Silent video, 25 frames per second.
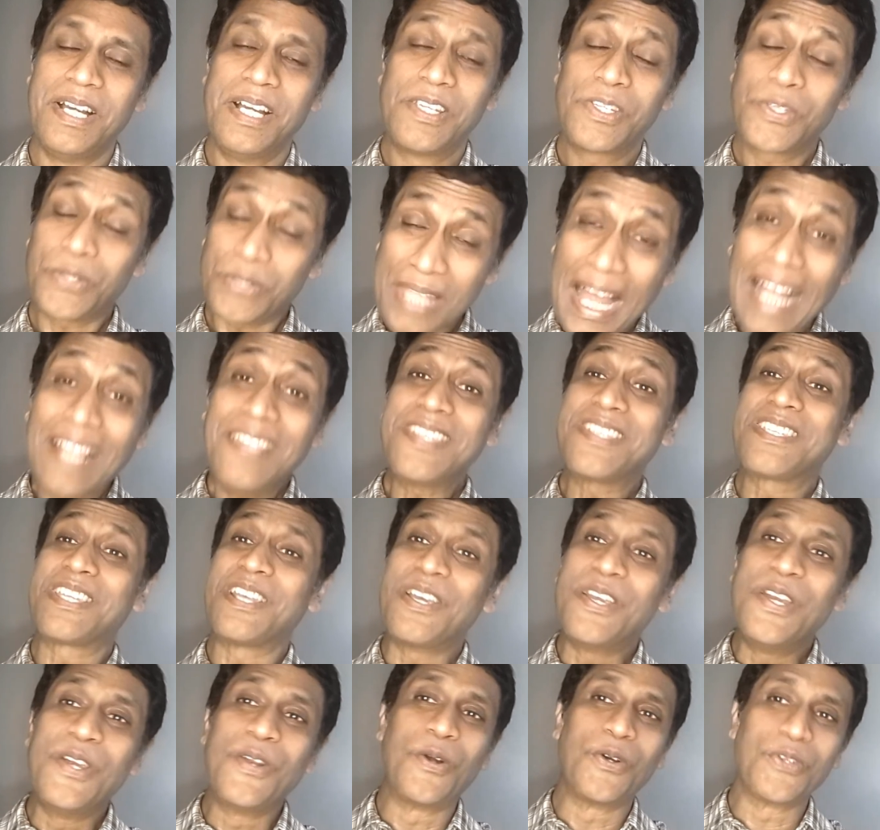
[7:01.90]
So that's
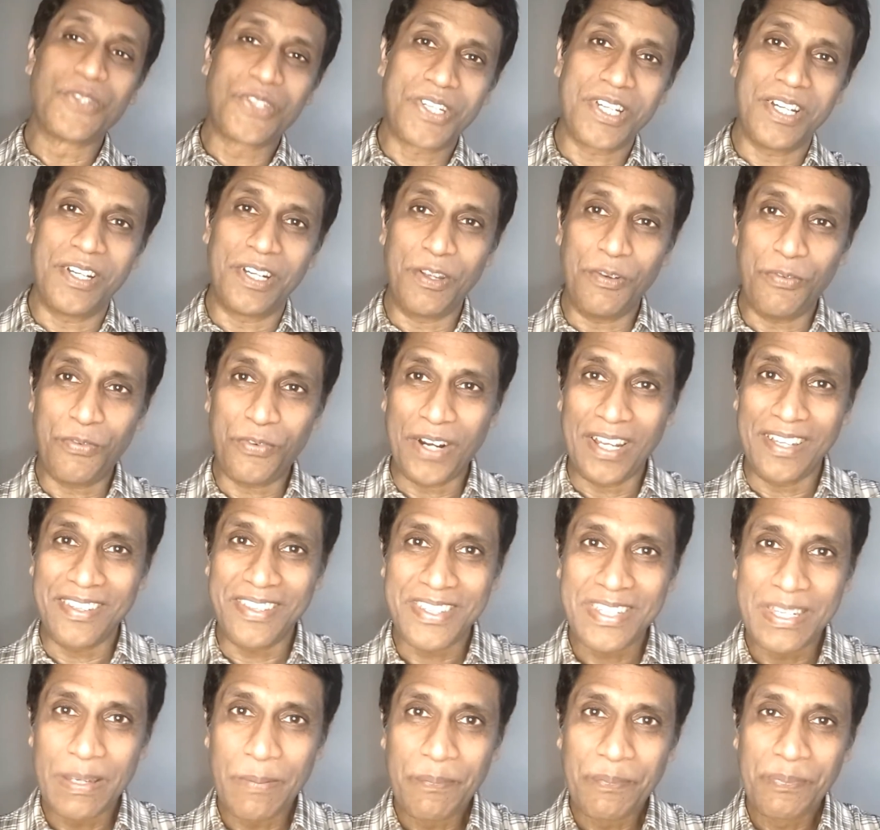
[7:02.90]
the hero's journey,
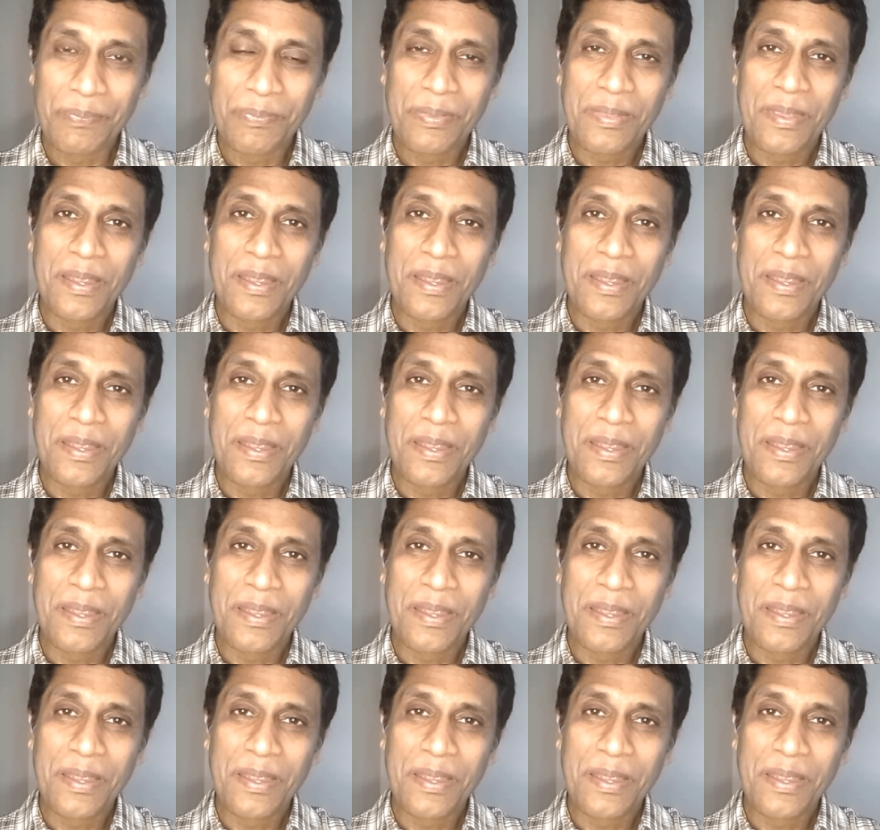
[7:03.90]
friends.